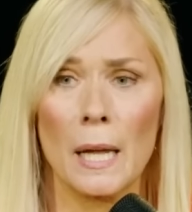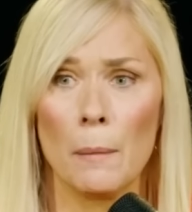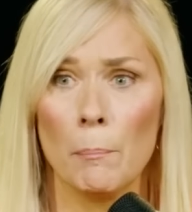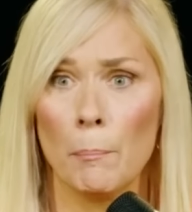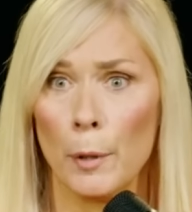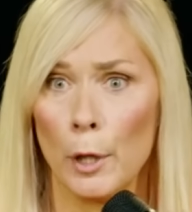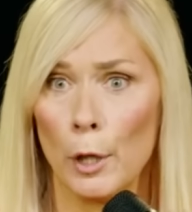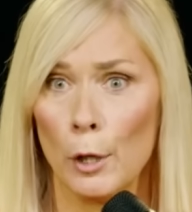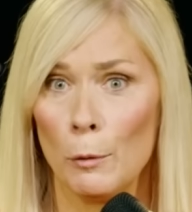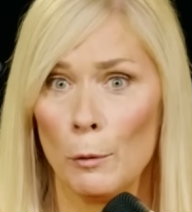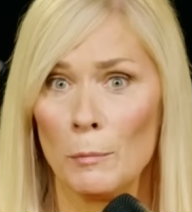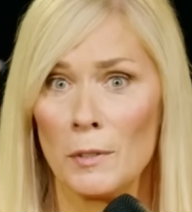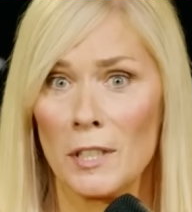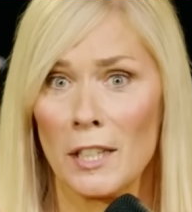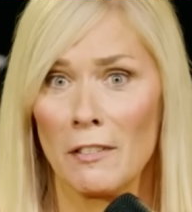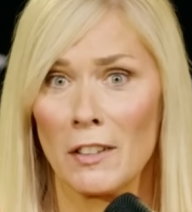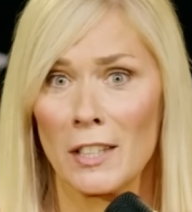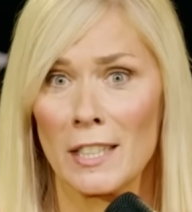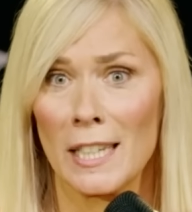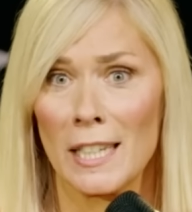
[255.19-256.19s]
and pooped
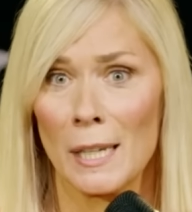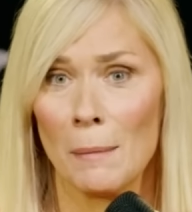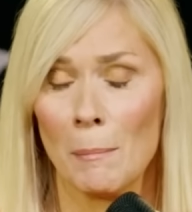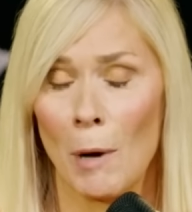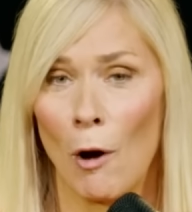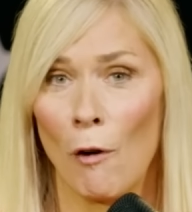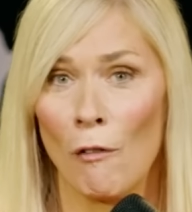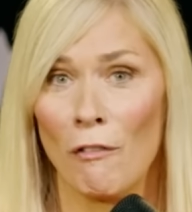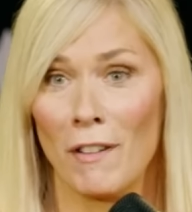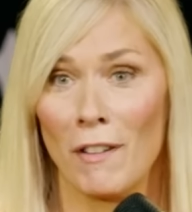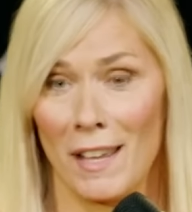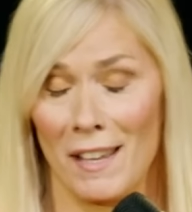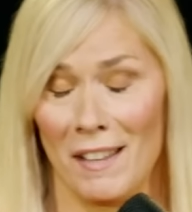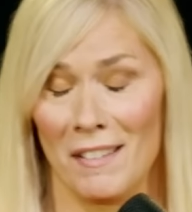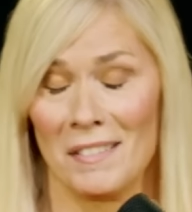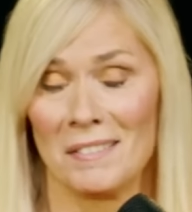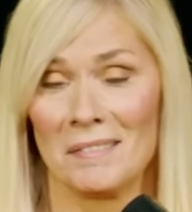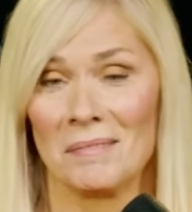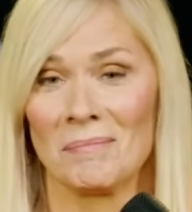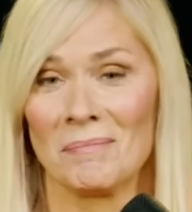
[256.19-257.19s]
in the T ball
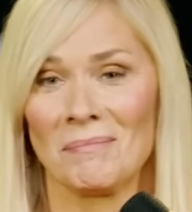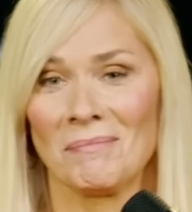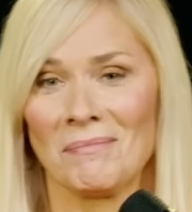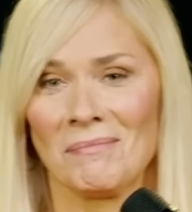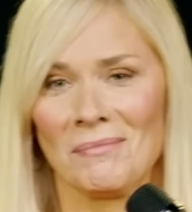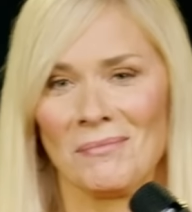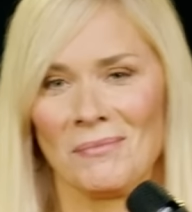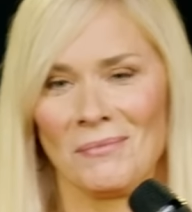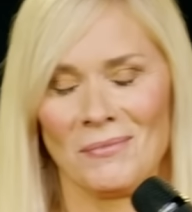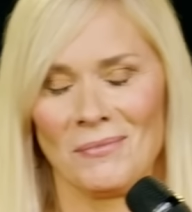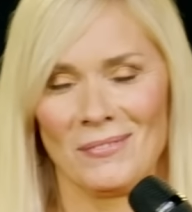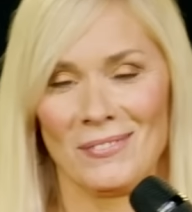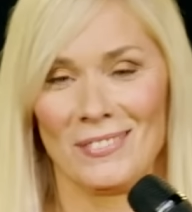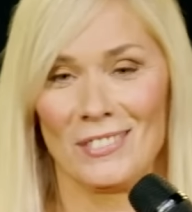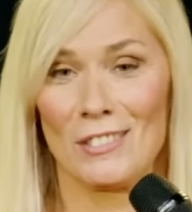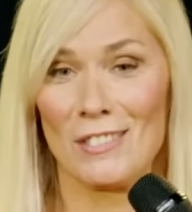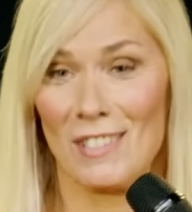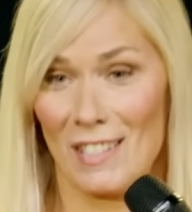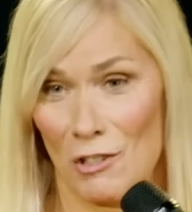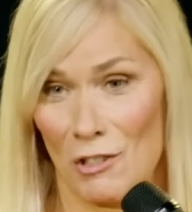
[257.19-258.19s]
field.
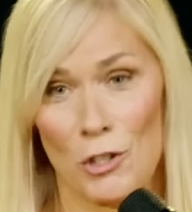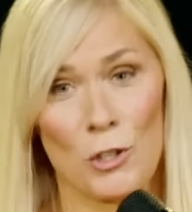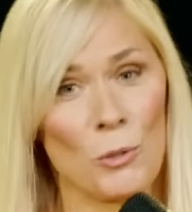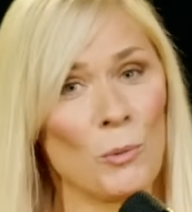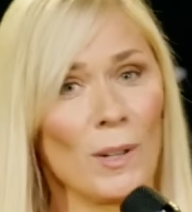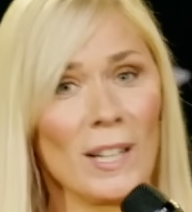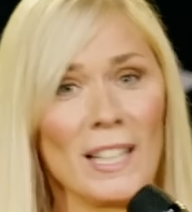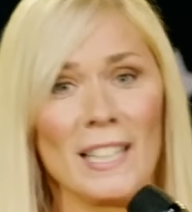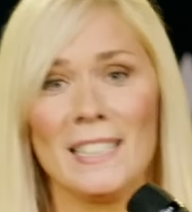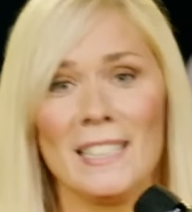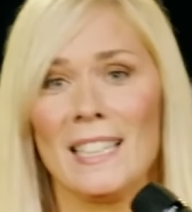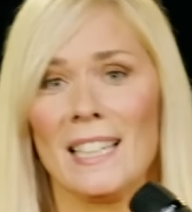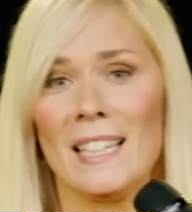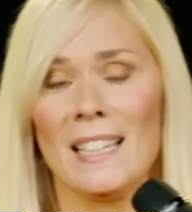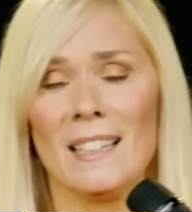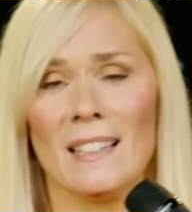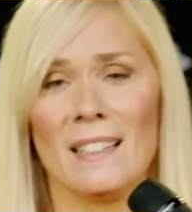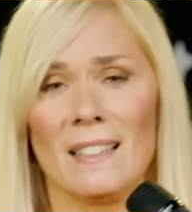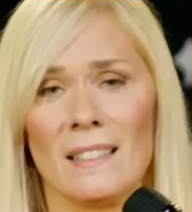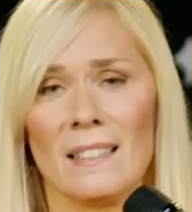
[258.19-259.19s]
She really
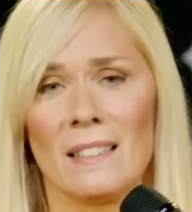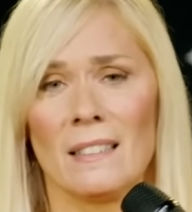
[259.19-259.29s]
did.